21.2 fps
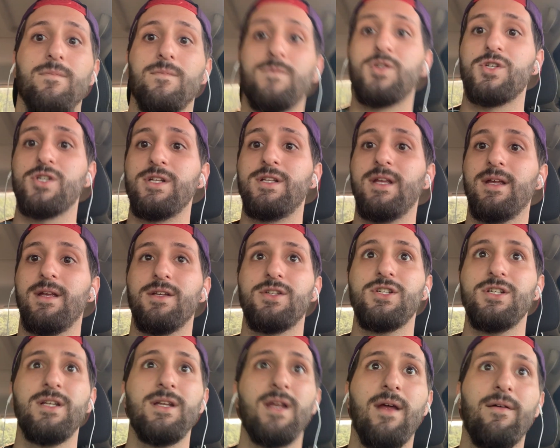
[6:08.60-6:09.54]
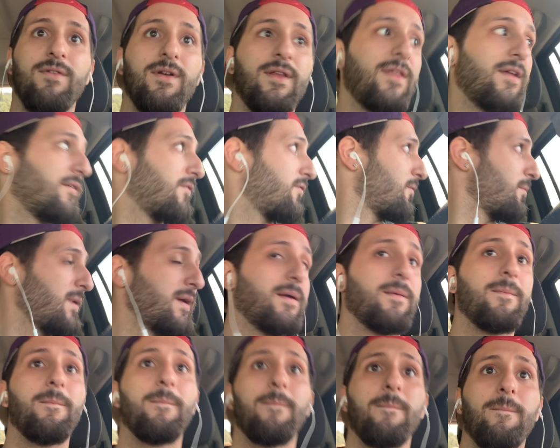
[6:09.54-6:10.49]
She did everything for me.
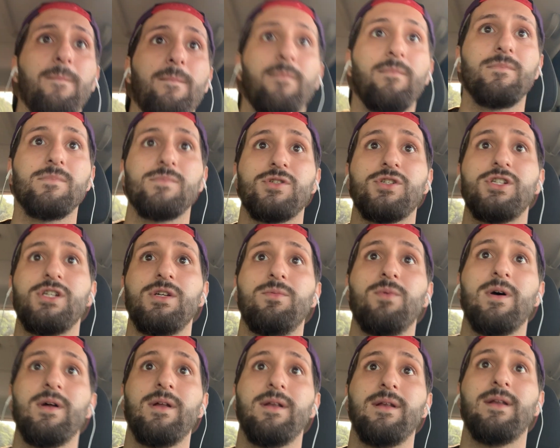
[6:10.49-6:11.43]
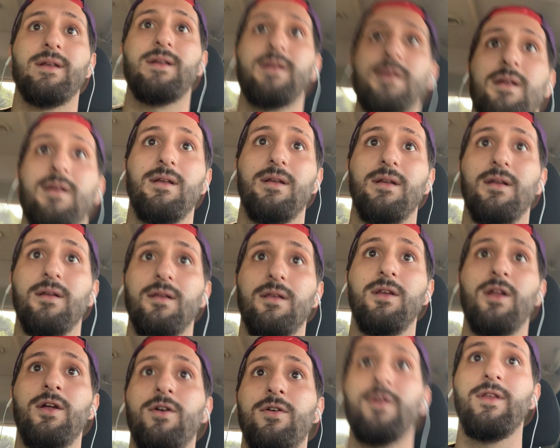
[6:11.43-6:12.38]
She was
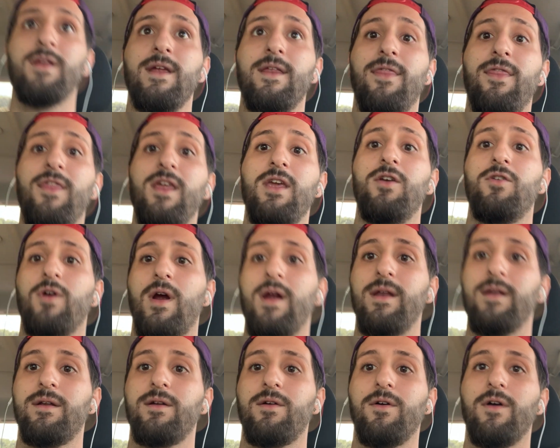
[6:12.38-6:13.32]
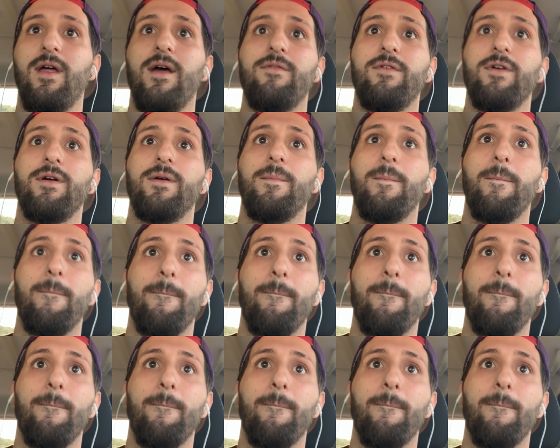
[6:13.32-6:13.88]
literally the greatest girl ever.